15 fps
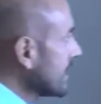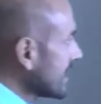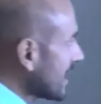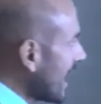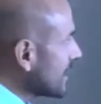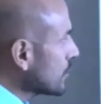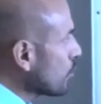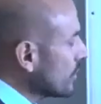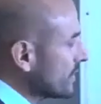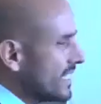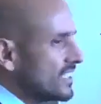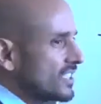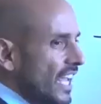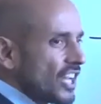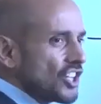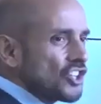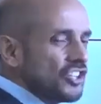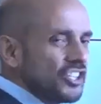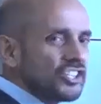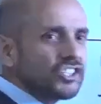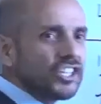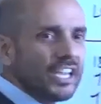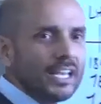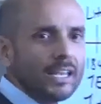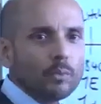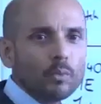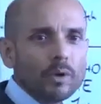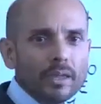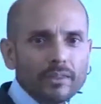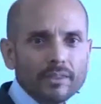That's what this section is dealing
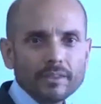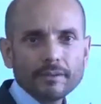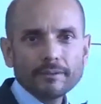with.